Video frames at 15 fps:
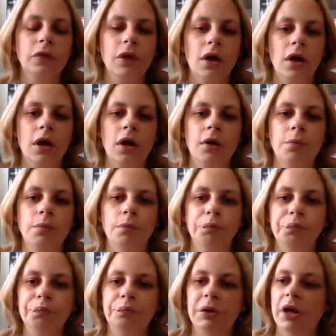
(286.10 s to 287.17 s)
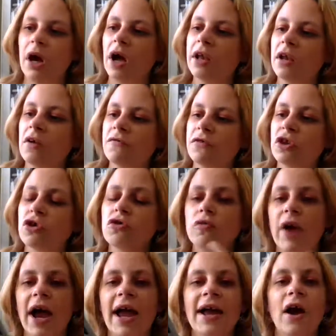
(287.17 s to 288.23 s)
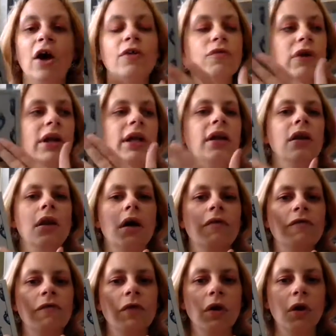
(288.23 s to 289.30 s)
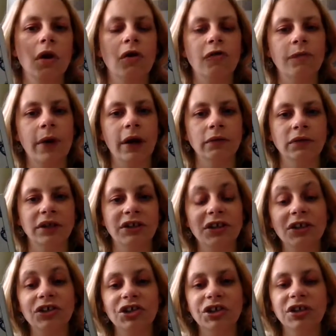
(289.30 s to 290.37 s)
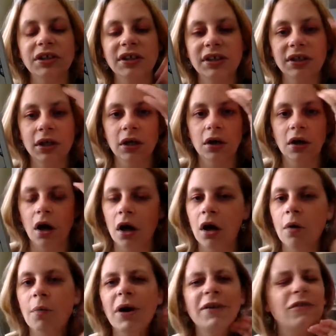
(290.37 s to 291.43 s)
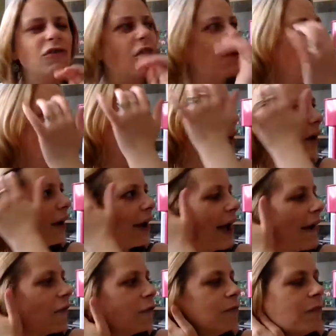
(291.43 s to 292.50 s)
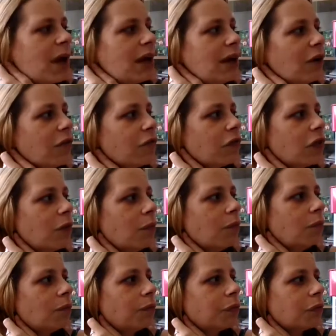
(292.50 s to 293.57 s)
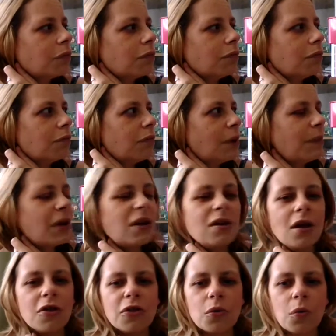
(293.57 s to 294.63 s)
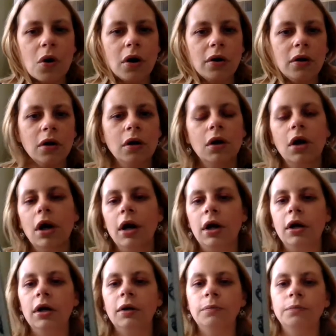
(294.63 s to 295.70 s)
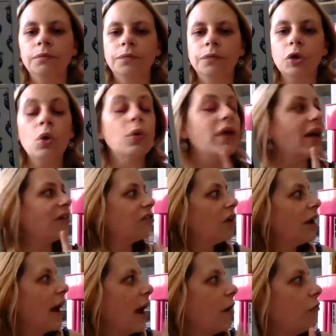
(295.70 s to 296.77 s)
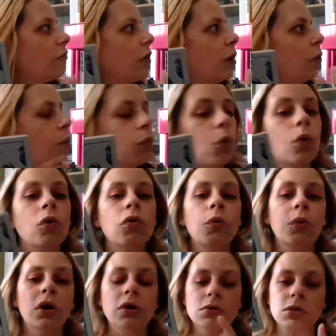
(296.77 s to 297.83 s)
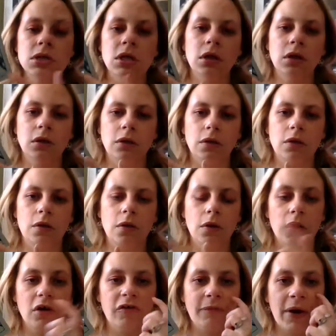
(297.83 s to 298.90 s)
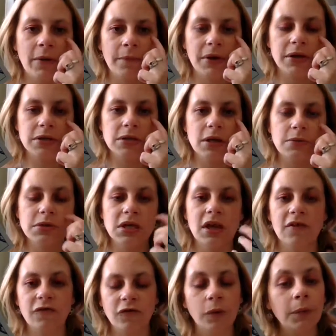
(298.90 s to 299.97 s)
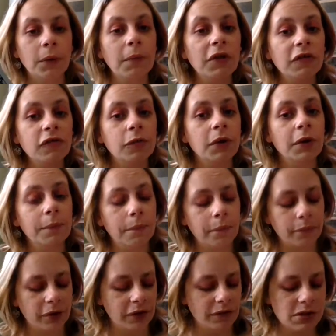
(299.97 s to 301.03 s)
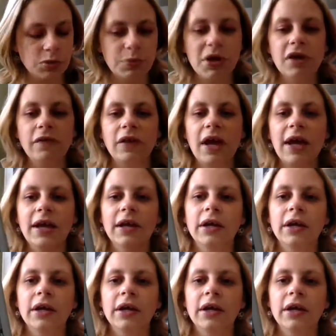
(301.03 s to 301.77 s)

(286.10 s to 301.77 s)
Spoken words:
But I love the grey. I really love the cloth bound editions. I don't think I have many of them. Maybe another one. Oh yes, I have War of the Worlds in cloth bound because that was a gift from my mother for my previous birthday.